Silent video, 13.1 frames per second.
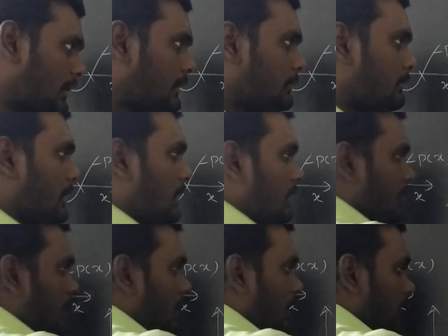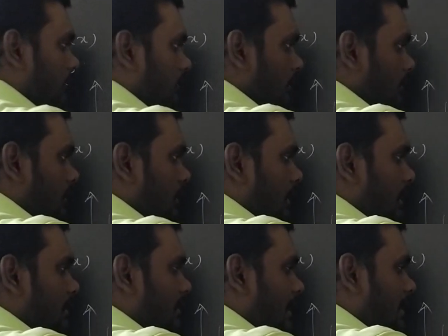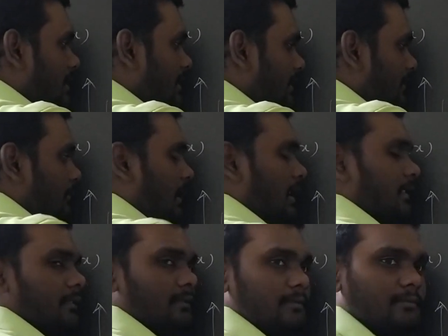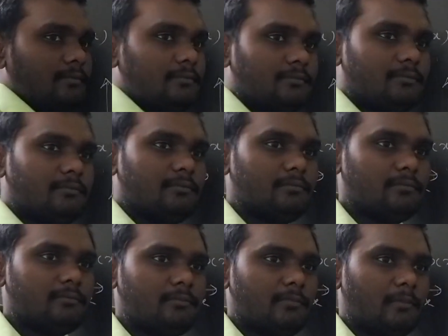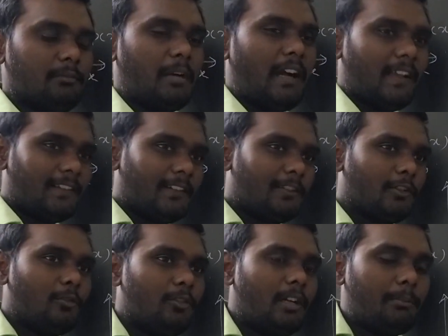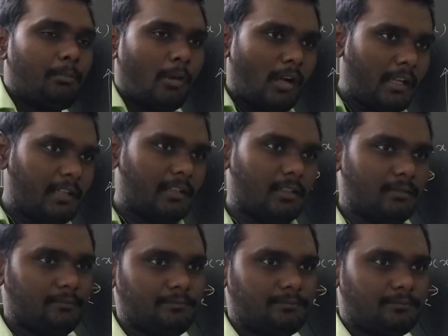Yes, man. See, it touches, man. Passes through a point.